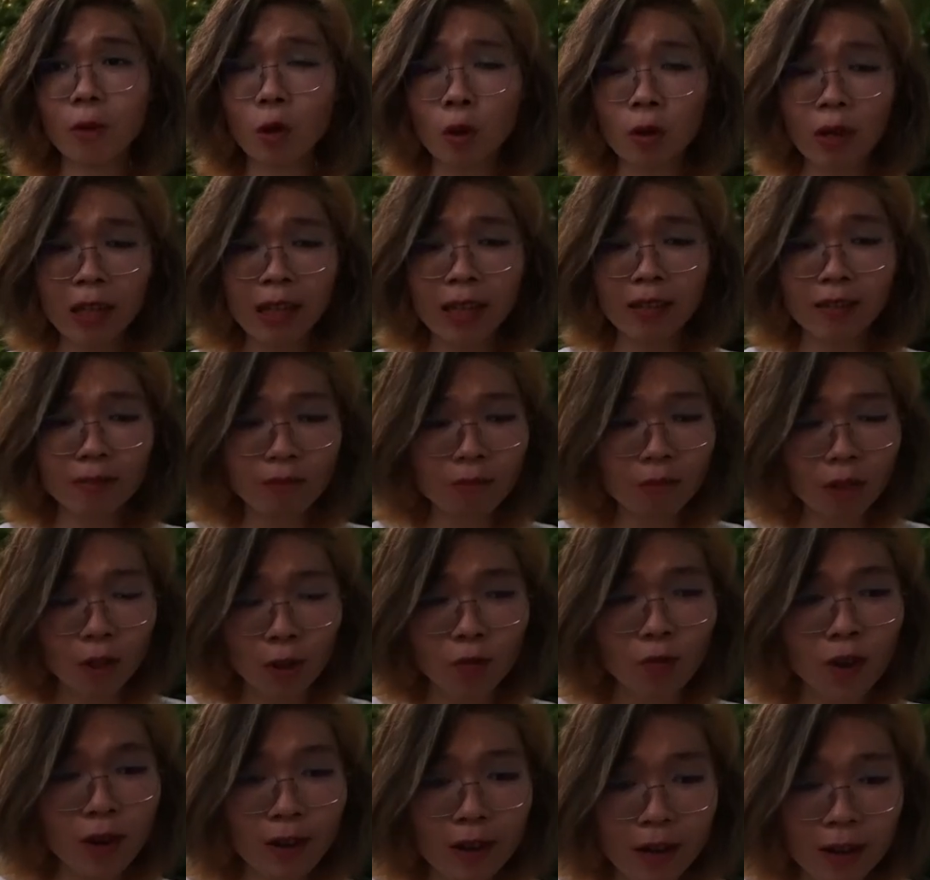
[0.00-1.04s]
looking, you
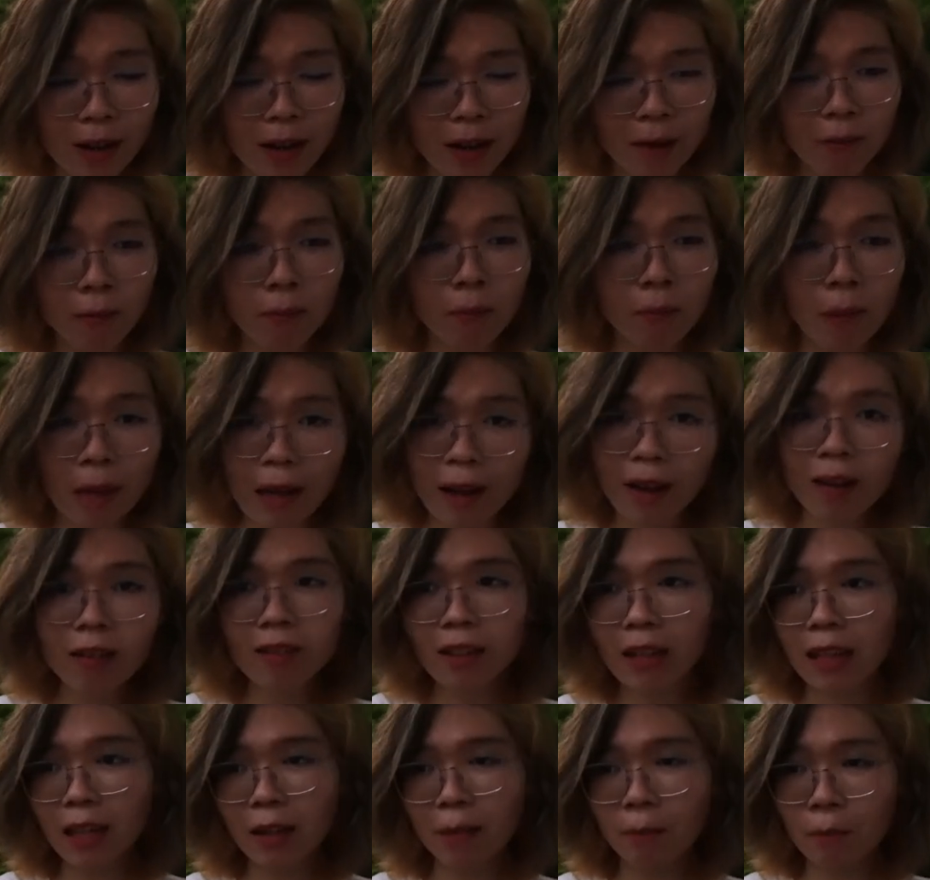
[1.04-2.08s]
know, very like male,
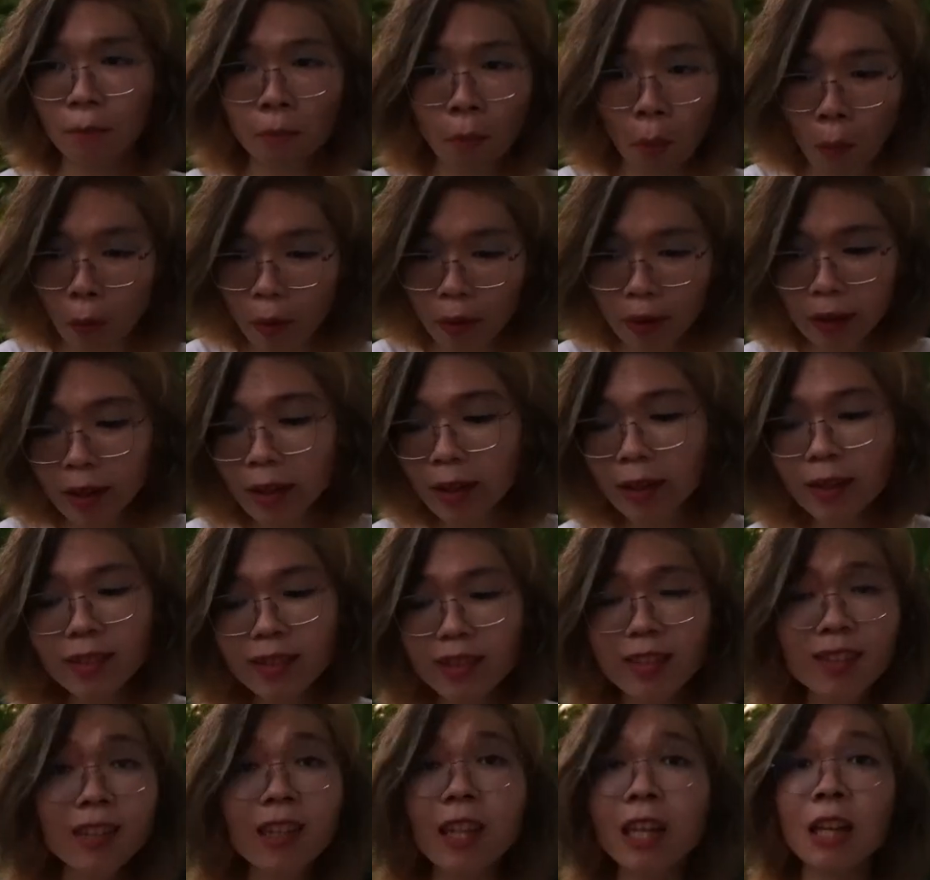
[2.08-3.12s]
like a boy,
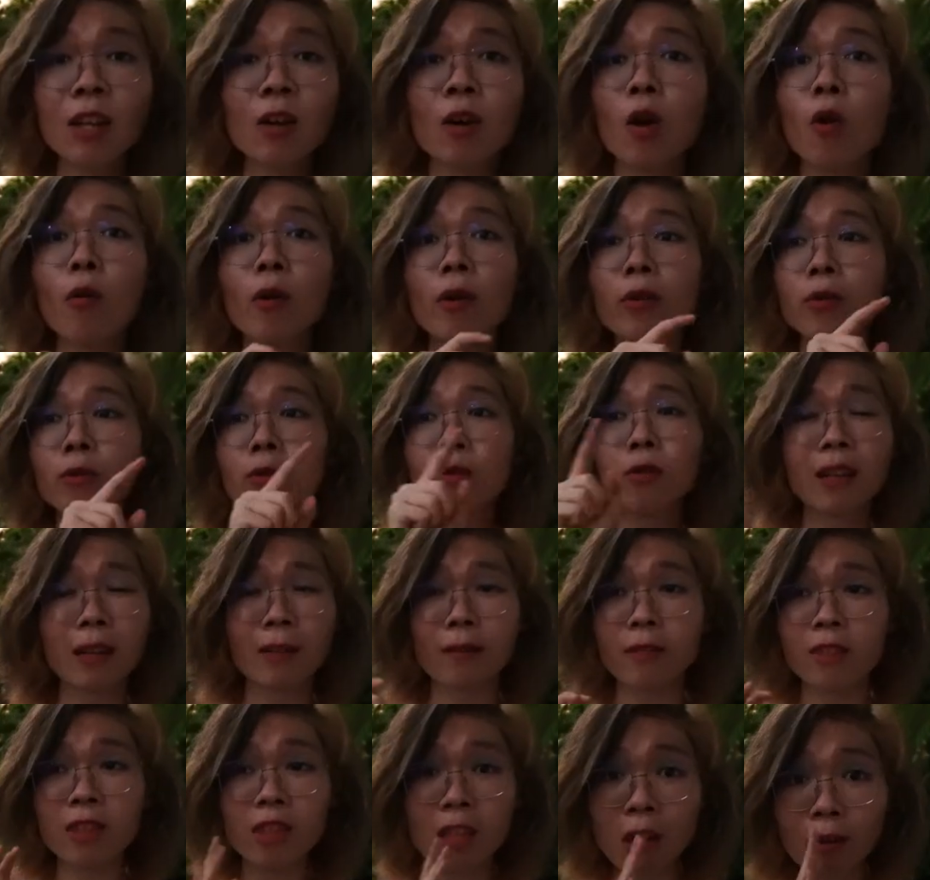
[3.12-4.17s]
just like going through like
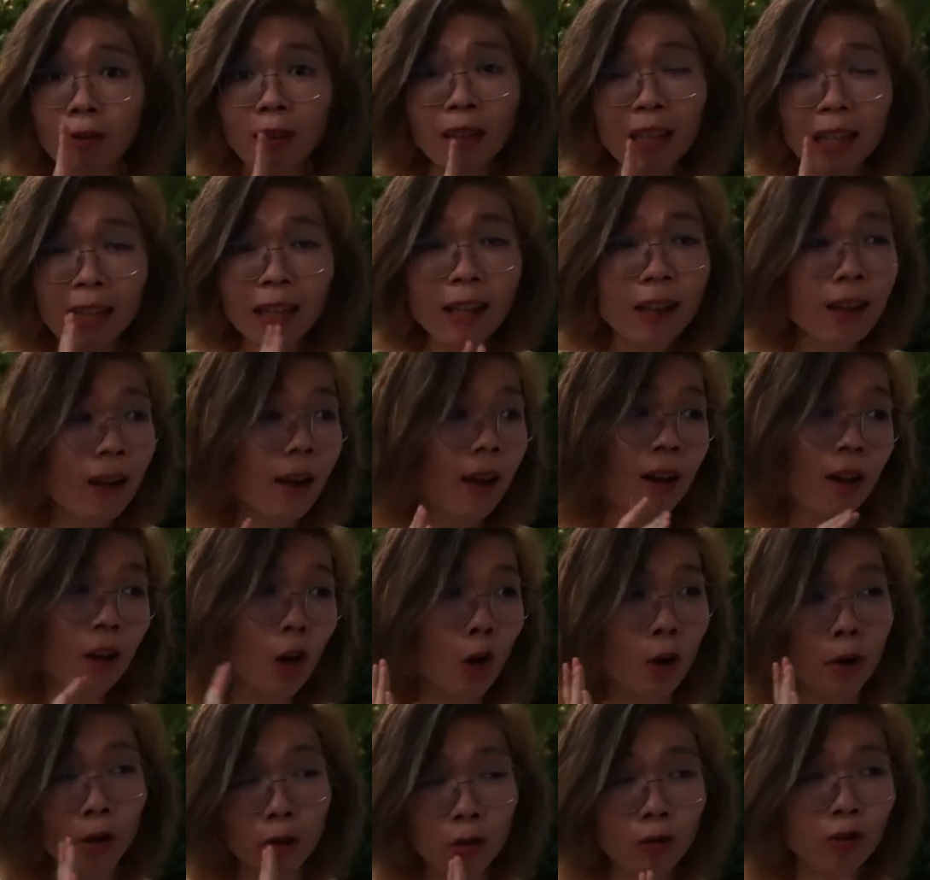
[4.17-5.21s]
secretly
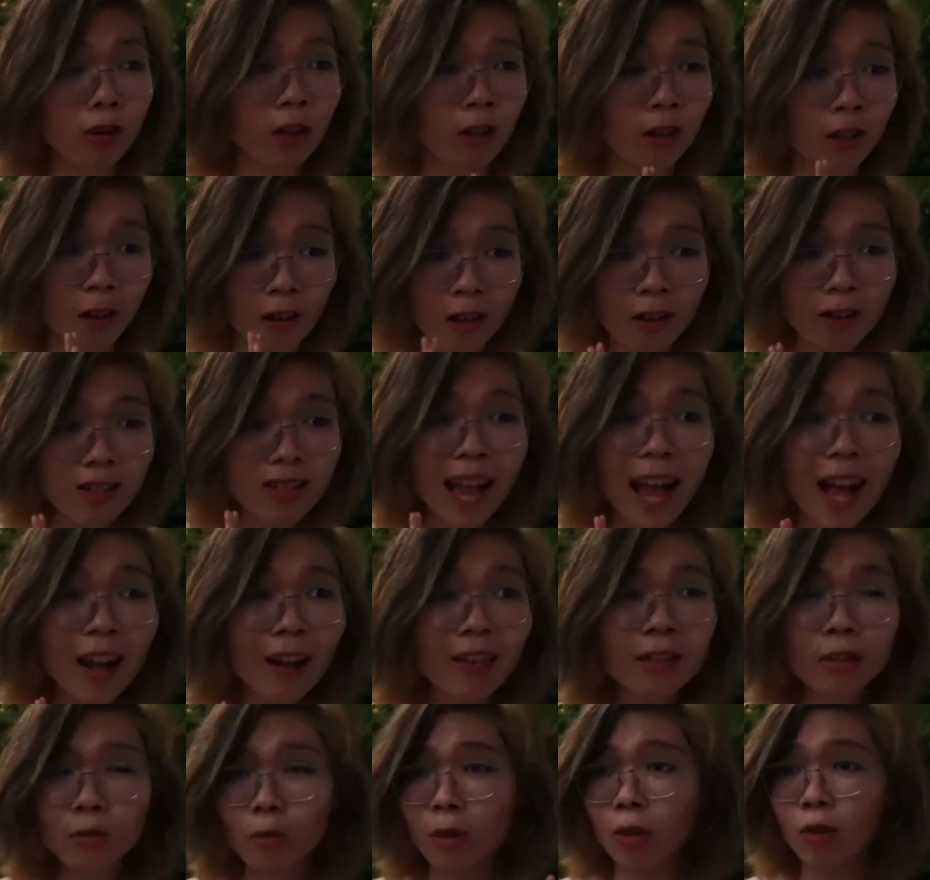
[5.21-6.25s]
going through the girls'
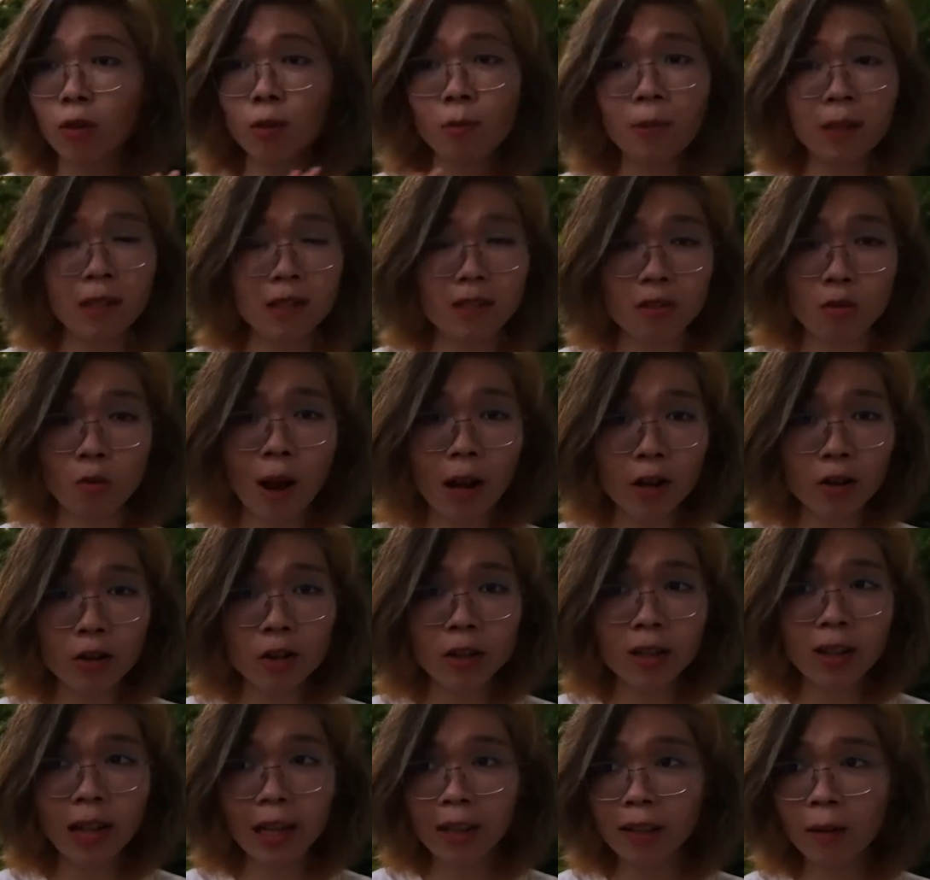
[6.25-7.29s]
house while nobody's
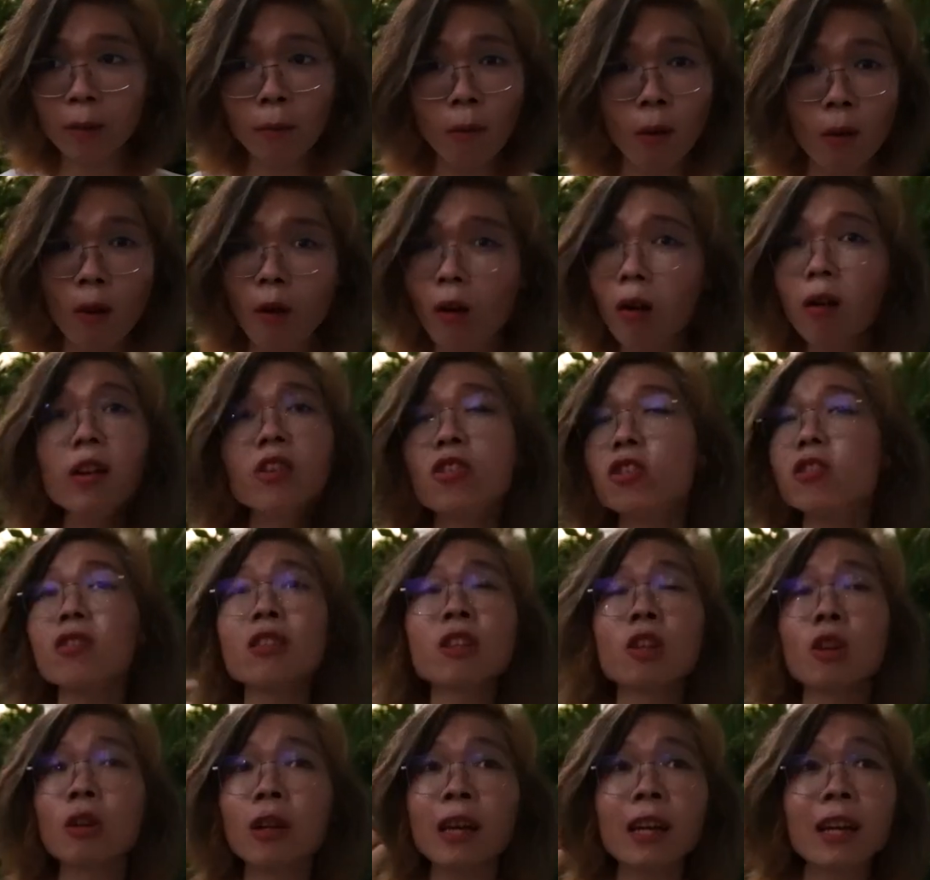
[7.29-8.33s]
watching at the mall and
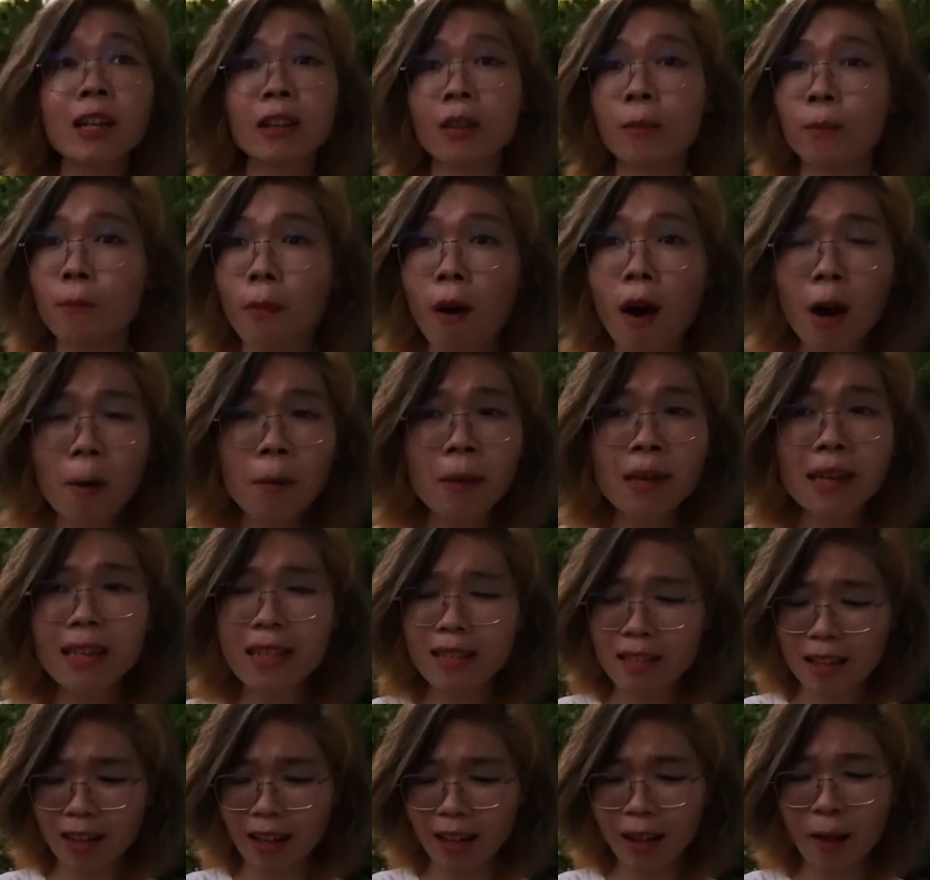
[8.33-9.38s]
just looking at the
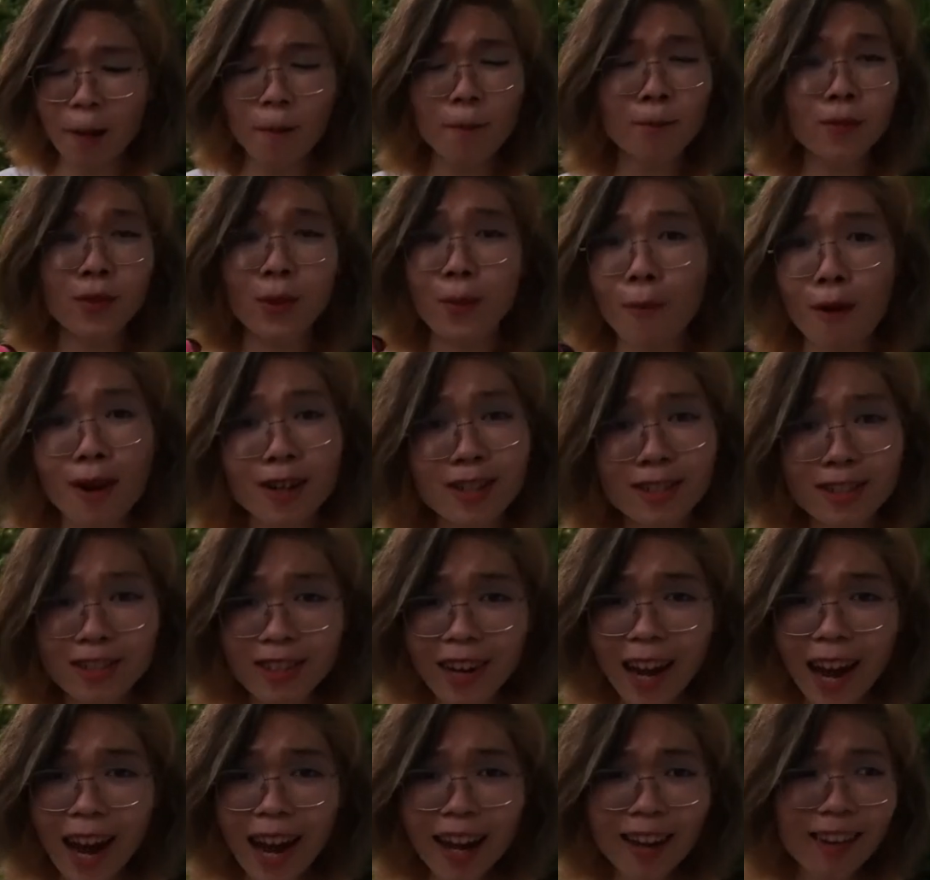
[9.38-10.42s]
Barbies and like the Monster
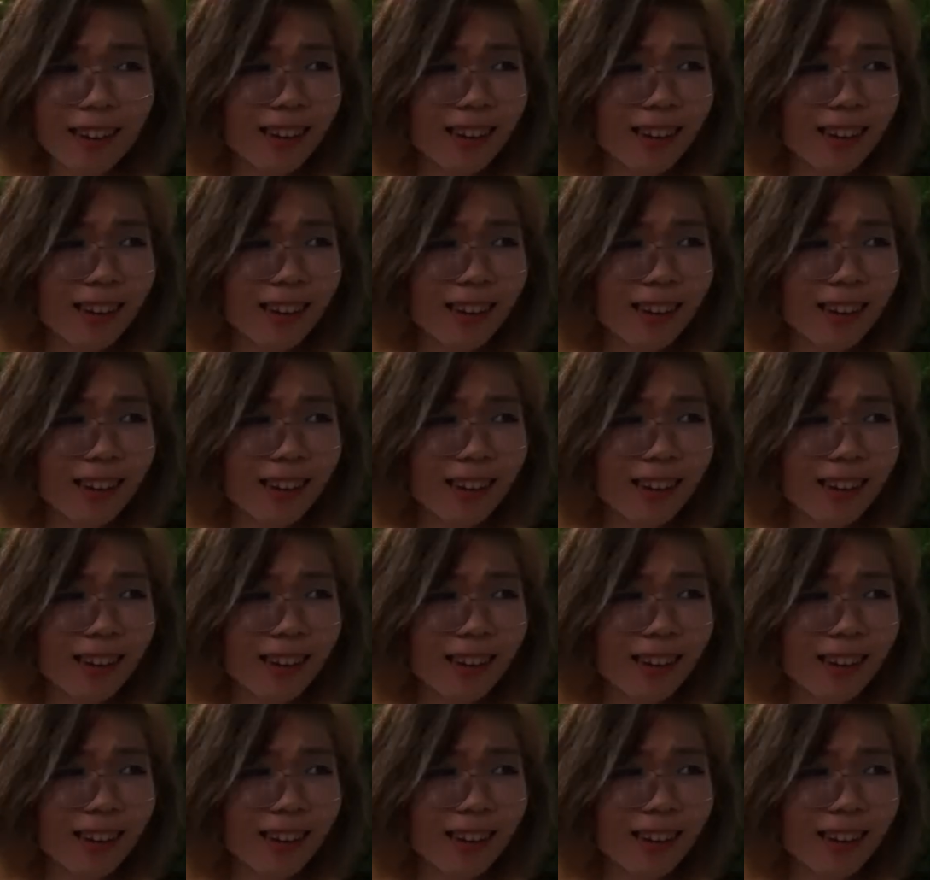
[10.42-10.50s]
High